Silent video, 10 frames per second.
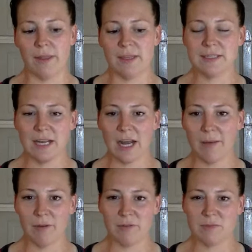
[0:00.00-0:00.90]
and this
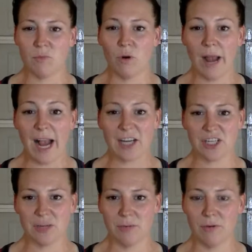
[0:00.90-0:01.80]
time it was more
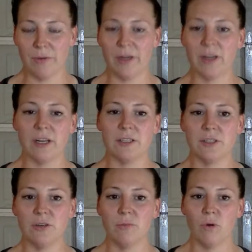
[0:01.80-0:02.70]
actionable. We are going to
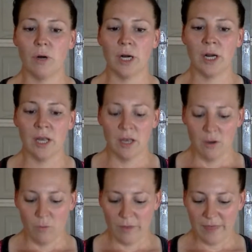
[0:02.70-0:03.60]
do more
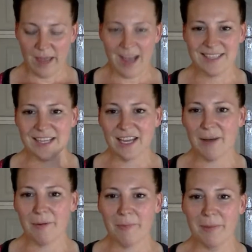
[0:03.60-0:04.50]
with that. I see a
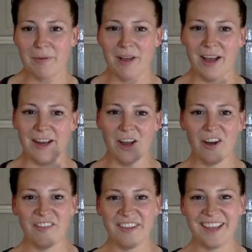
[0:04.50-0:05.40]
couple people on.
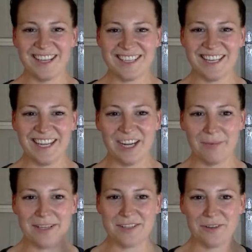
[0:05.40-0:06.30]
Hopefully you guys can hear
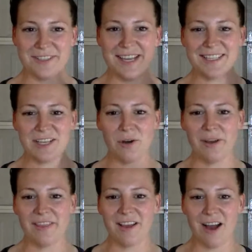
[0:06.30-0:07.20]
me, so say
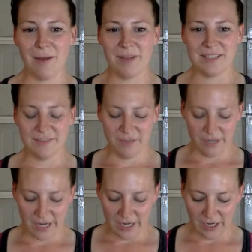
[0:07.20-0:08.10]
so in the comments if
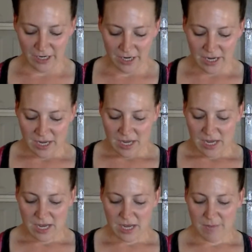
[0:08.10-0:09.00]
you're here,
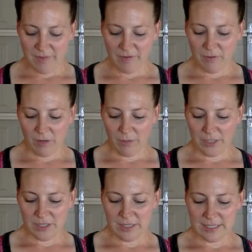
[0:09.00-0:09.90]
if you are
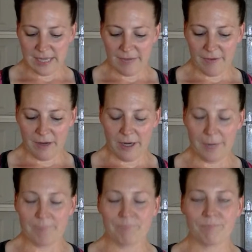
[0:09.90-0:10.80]
watching this live. All
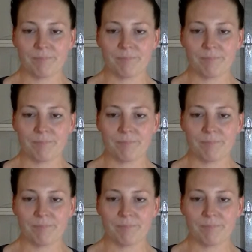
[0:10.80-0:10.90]
right,